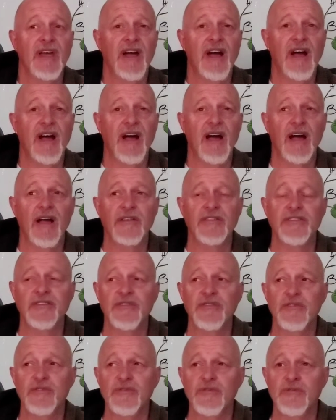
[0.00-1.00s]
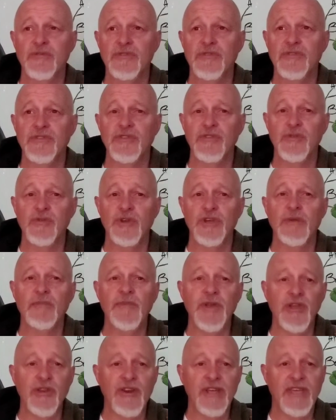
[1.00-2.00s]
to
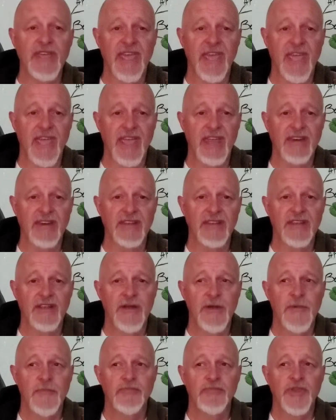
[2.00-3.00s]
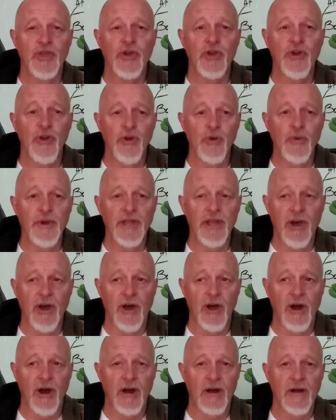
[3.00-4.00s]
communicate who we
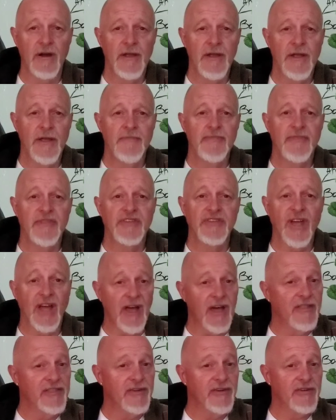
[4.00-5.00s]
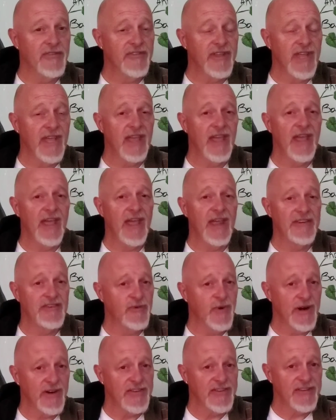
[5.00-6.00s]
are to others and
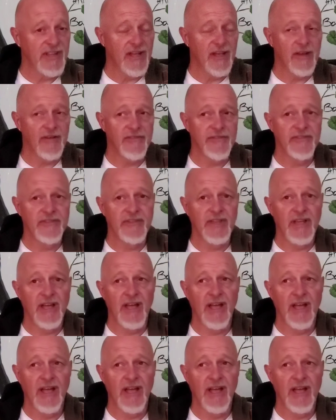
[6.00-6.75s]
to ourselves.